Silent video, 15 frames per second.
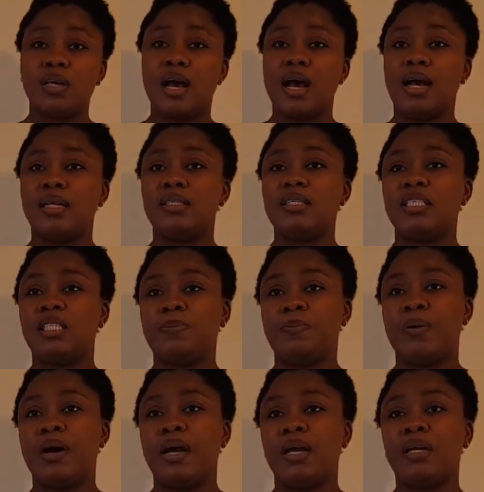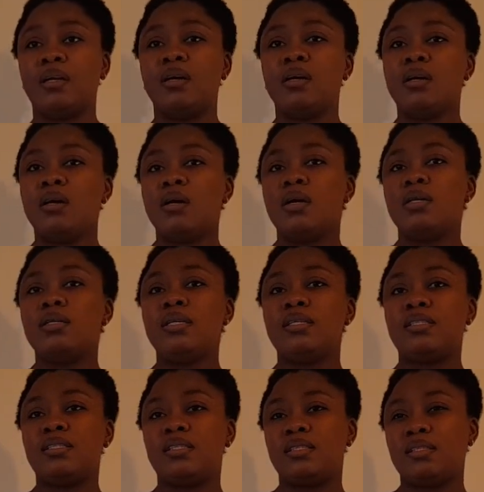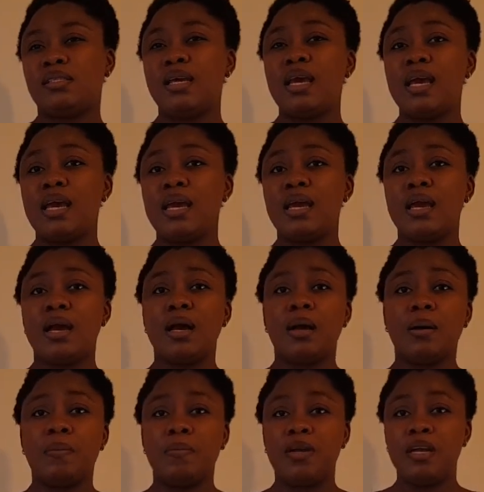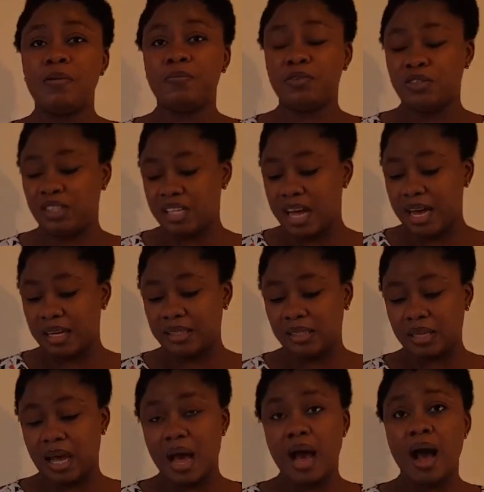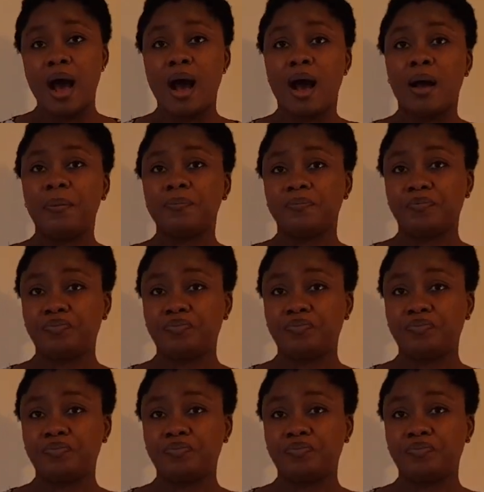and the spine. The T lymphocytes are